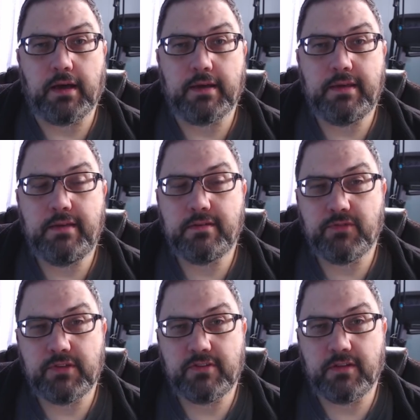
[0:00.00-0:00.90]
Ease
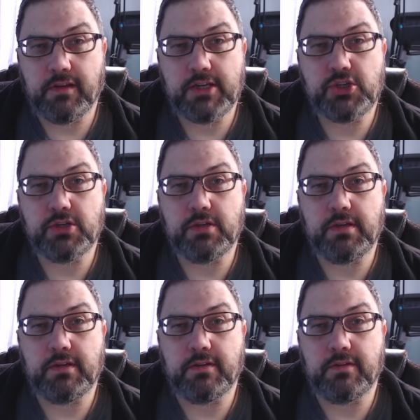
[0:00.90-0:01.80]
of installation
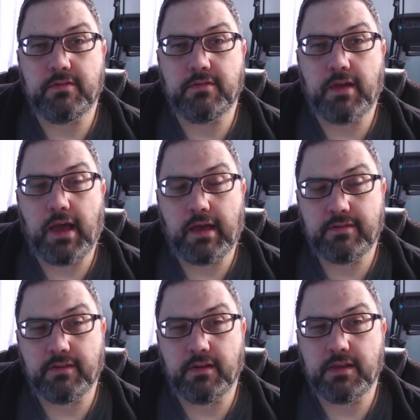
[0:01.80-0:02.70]
is
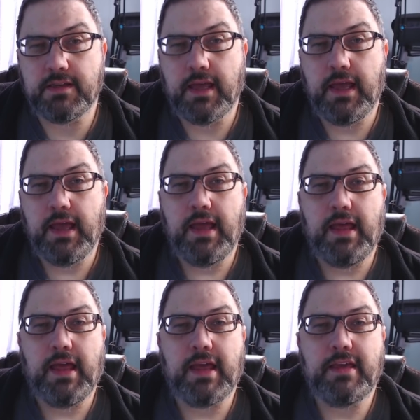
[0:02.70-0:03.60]
excellent.
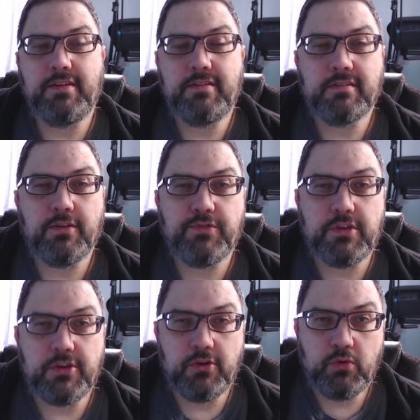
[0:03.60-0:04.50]
Ease of
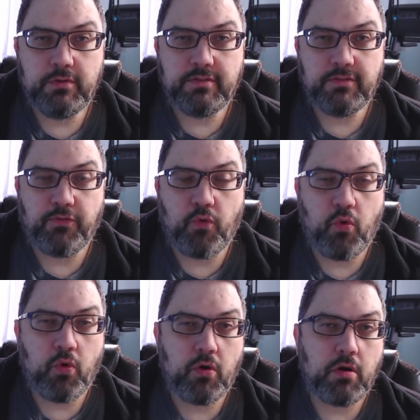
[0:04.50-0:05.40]
use
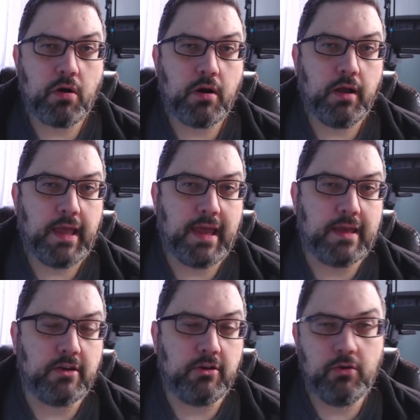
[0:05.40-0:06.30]
for
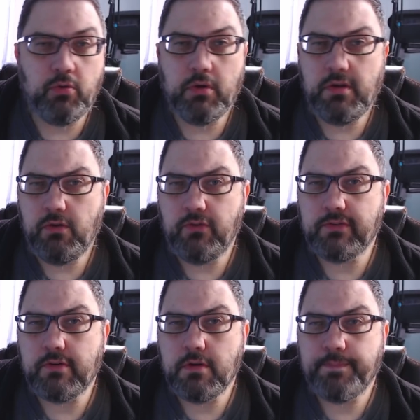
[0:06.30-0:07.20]
a newer
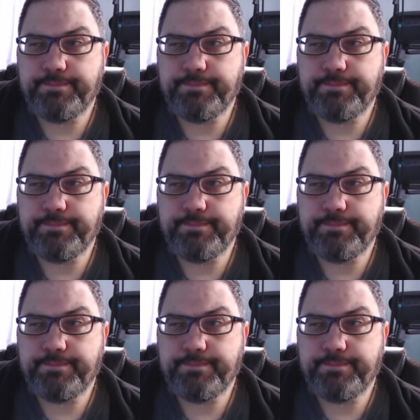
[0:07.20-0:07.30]
user,